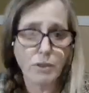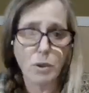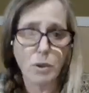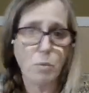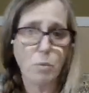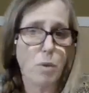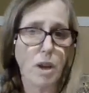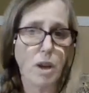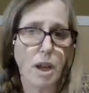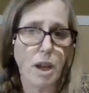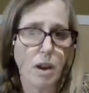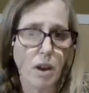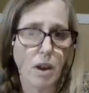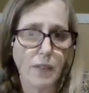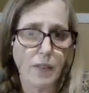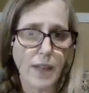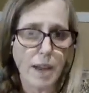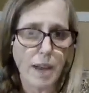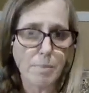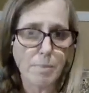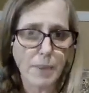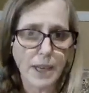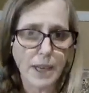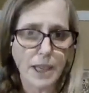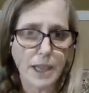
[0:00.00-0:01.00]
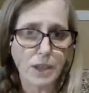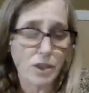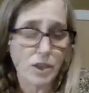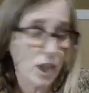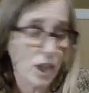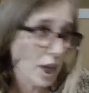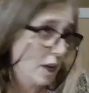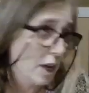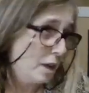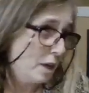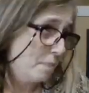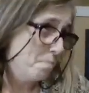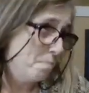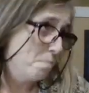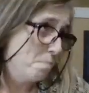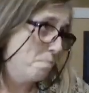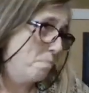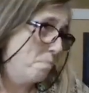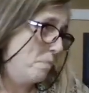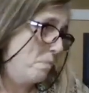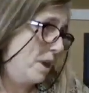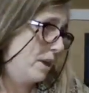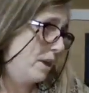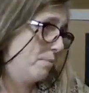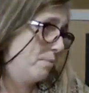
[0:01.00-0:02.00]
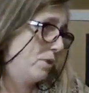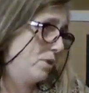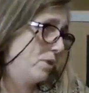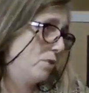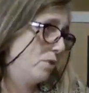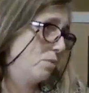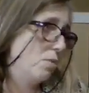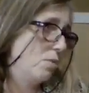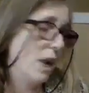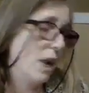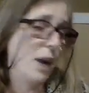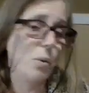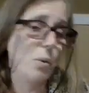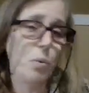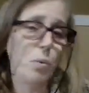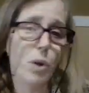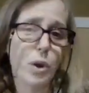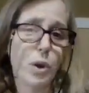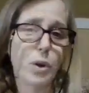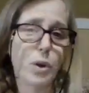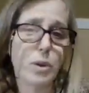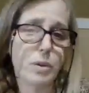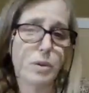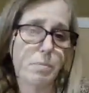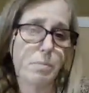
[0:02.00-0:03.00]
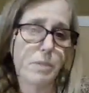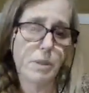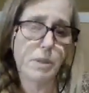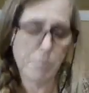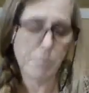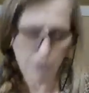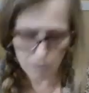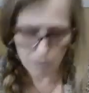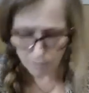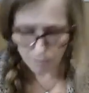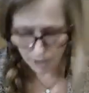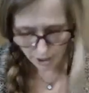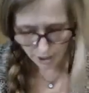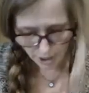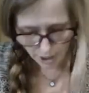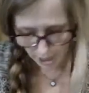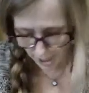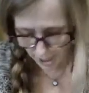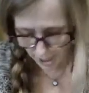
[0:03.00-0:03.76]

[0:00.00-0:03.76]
you want on that page. Maybe you write words. Maybe you make...